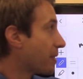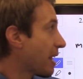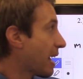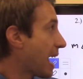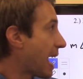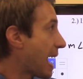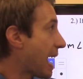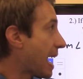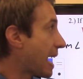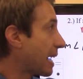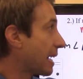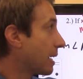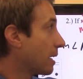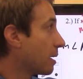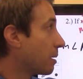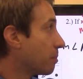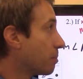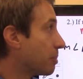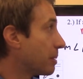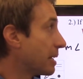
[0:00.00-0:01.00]
A,
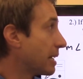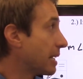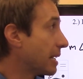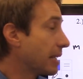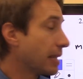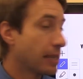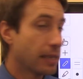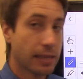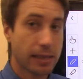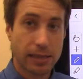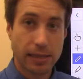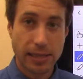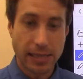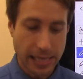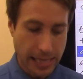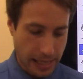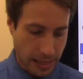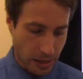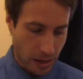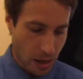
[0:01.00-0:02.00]
B,
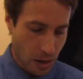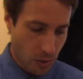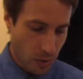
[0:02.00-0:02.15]
C.